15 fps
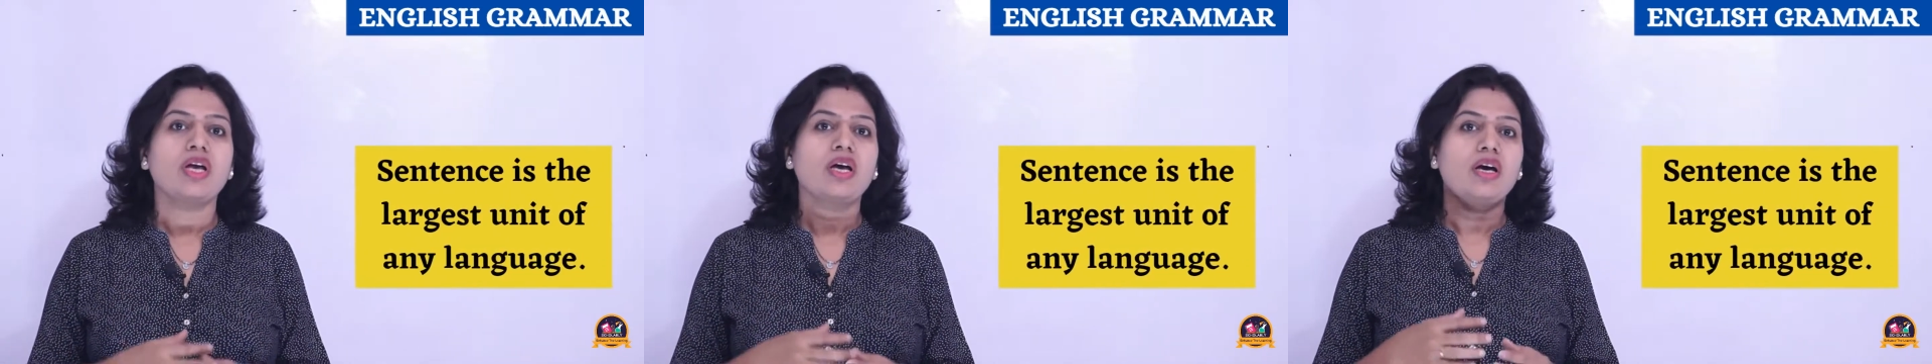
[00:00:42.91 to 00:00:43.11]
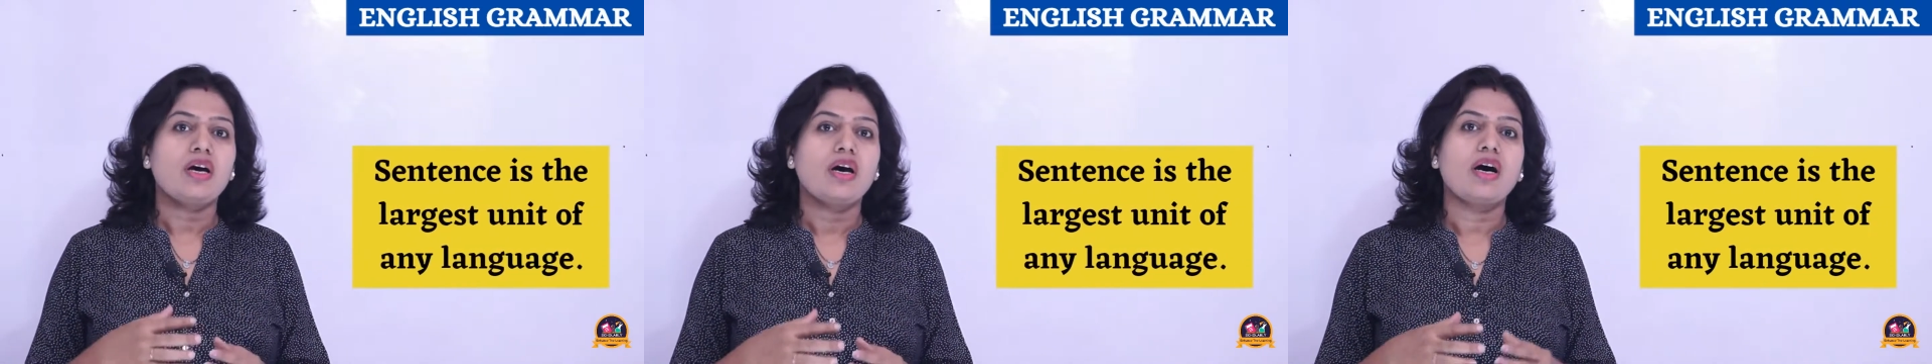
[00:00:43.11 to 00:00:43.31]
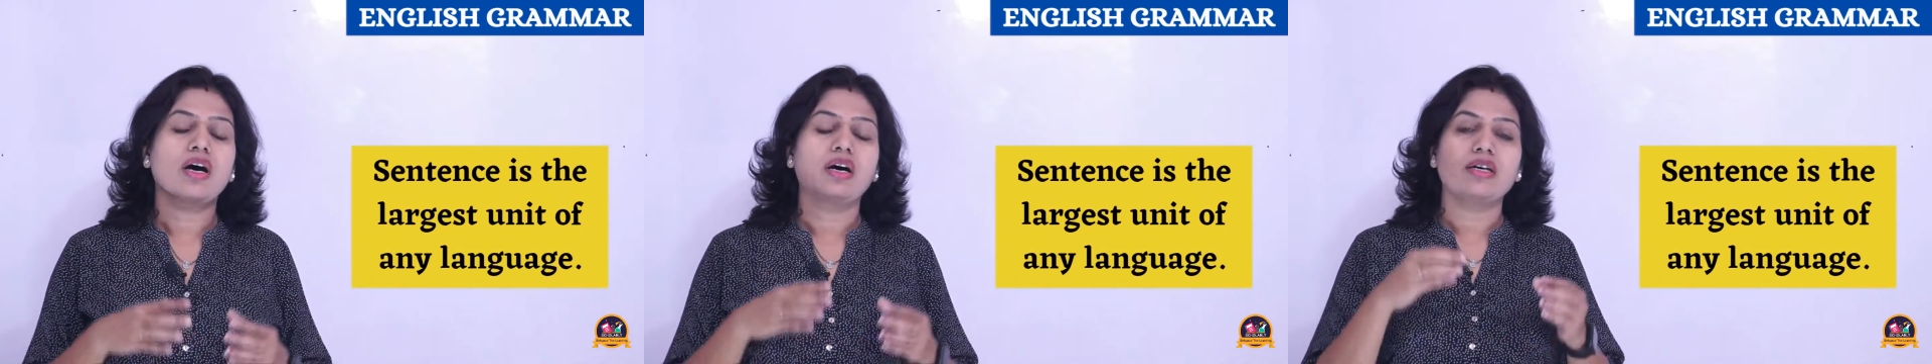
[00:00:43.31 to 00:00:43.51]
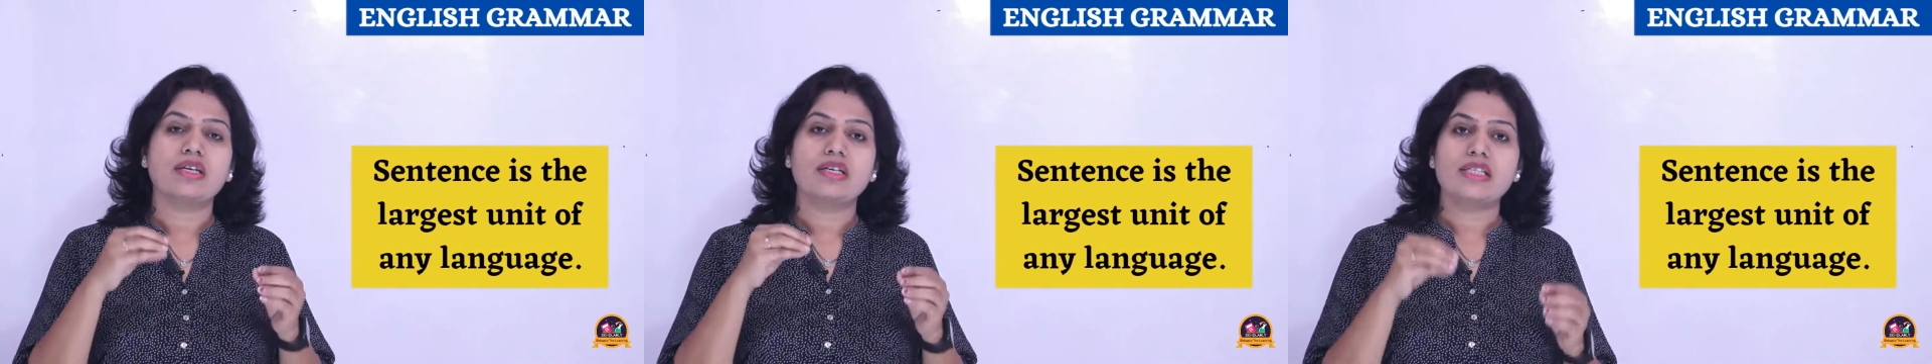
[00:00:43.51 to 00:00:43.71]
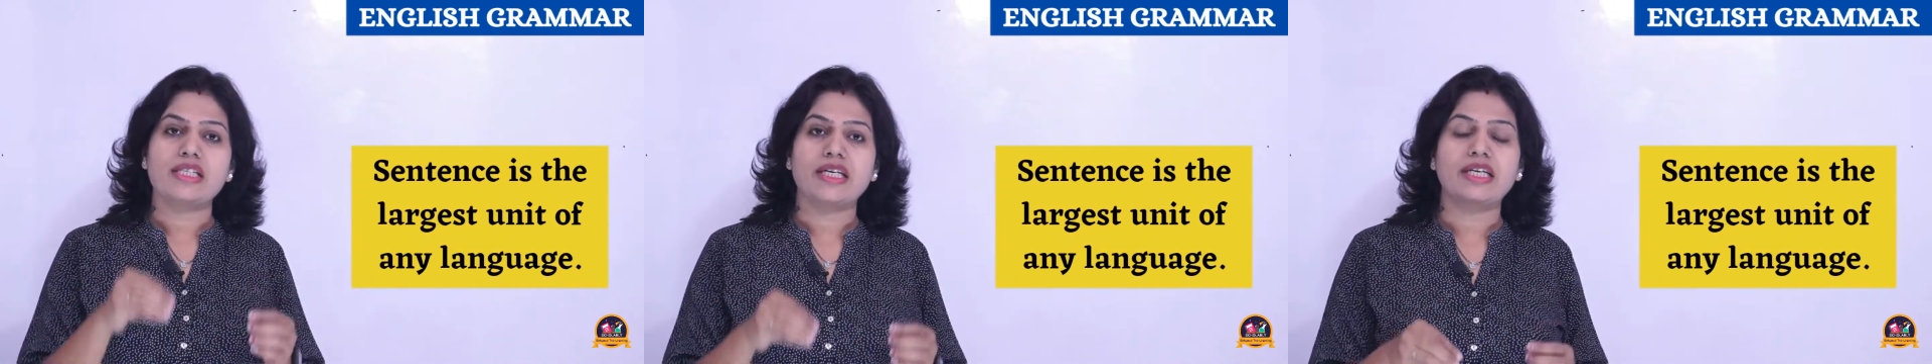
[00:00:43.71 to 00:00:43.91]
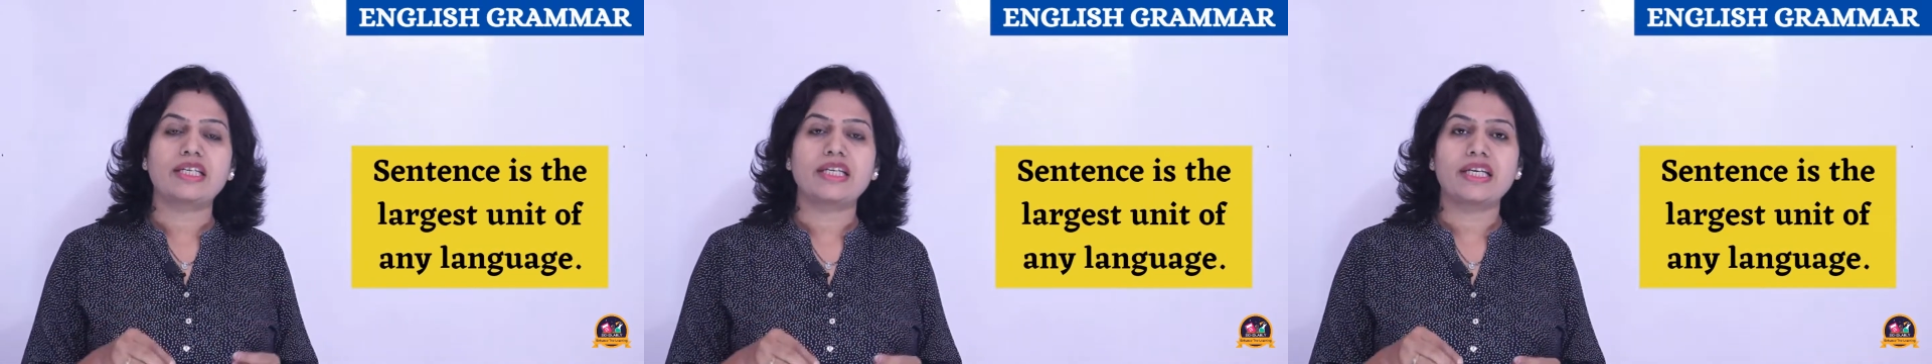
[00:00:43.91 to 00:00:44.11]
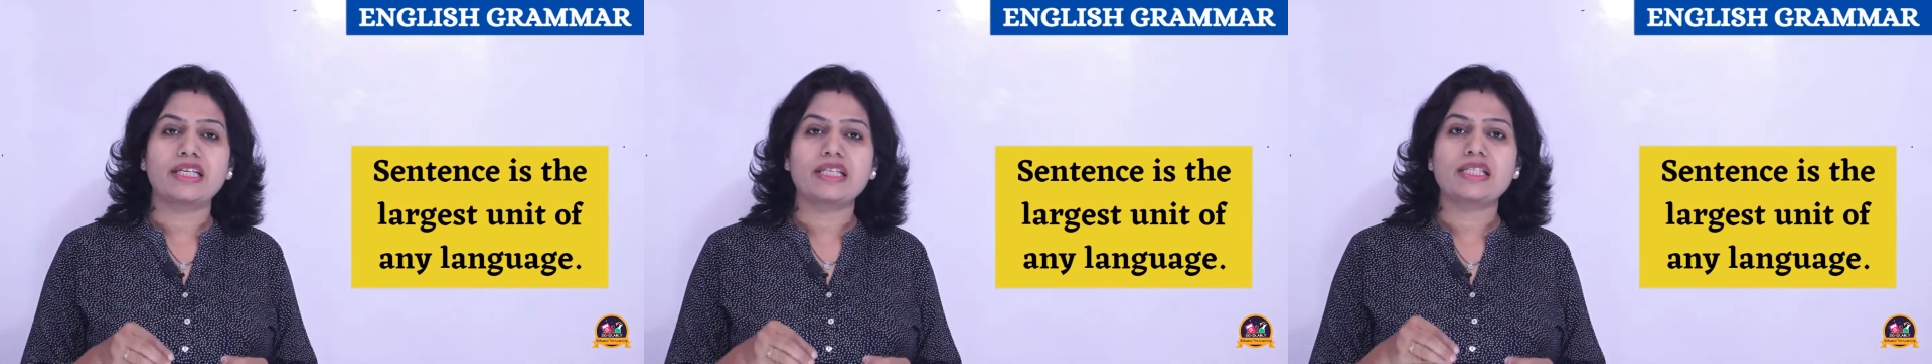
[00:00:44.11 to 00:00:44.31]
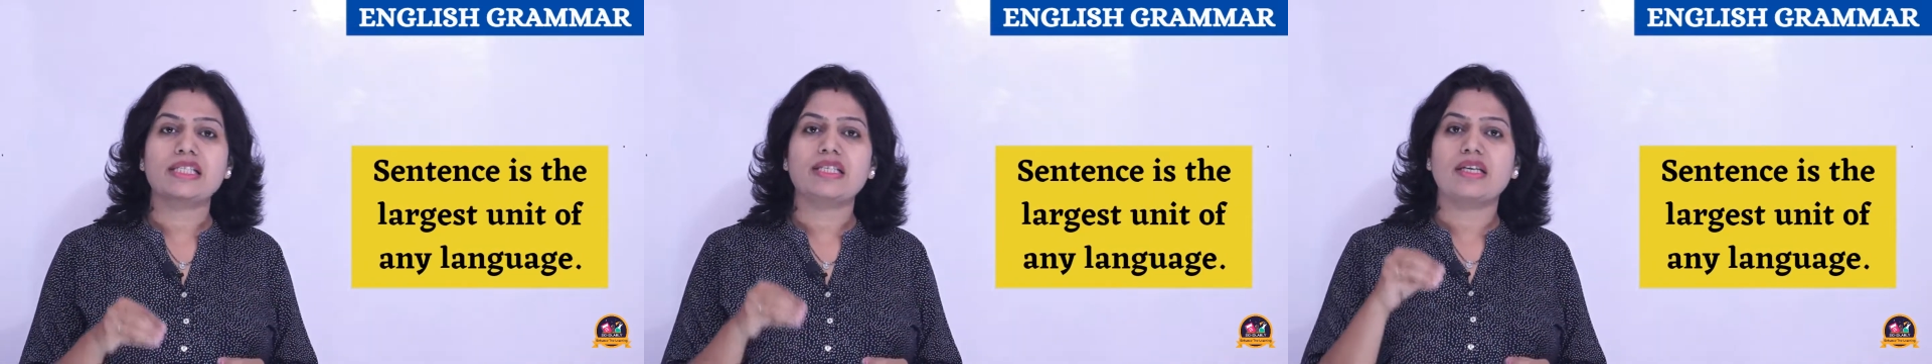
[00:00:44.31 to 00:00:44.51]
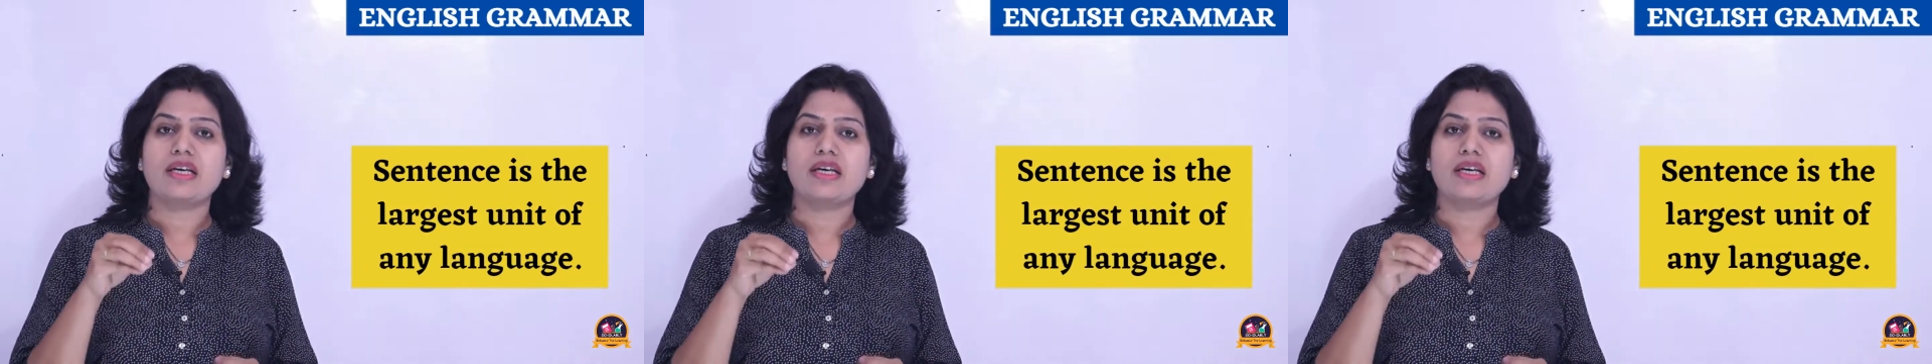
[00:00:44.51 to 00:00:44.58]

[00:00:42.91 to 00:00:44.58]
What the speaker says: A sentence,